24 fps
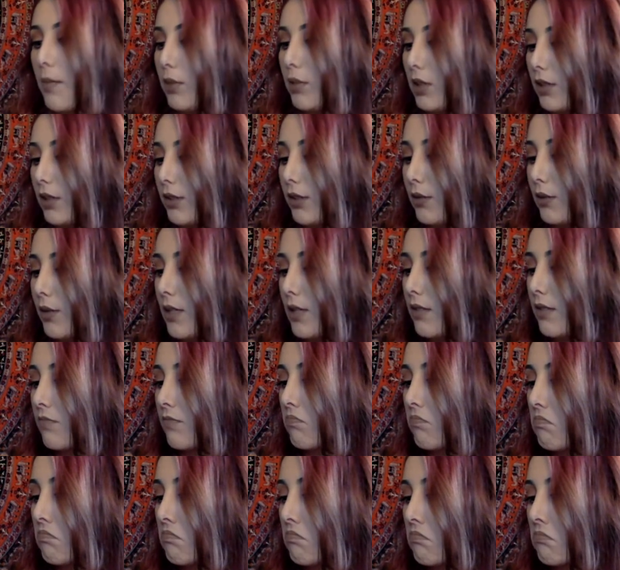Blue.
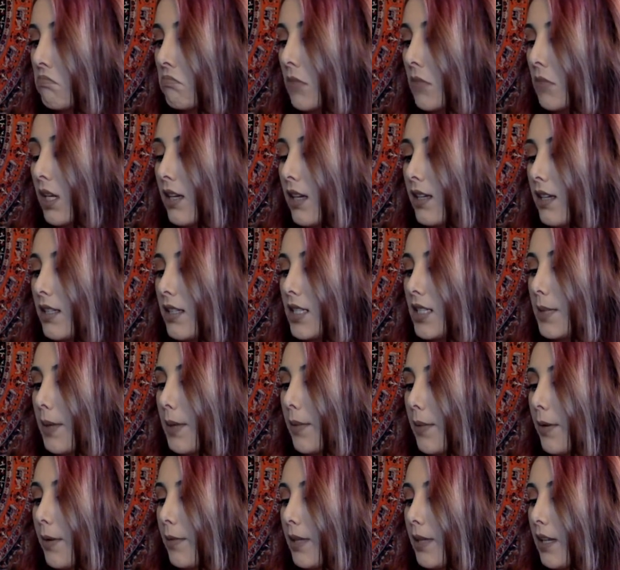Is that my
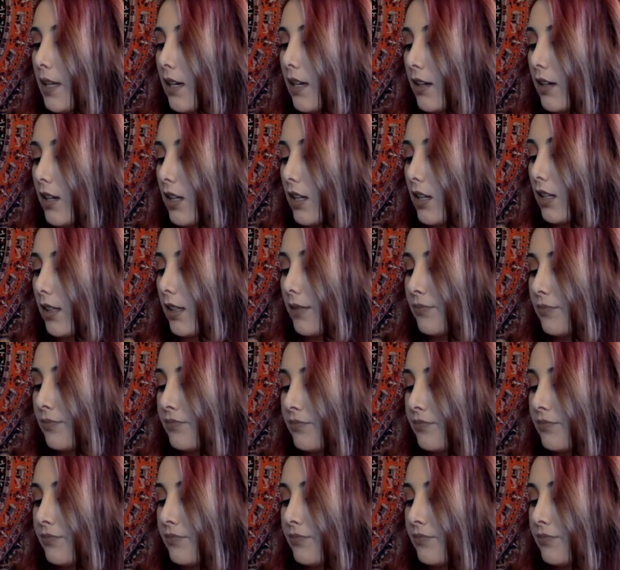permanent hair color?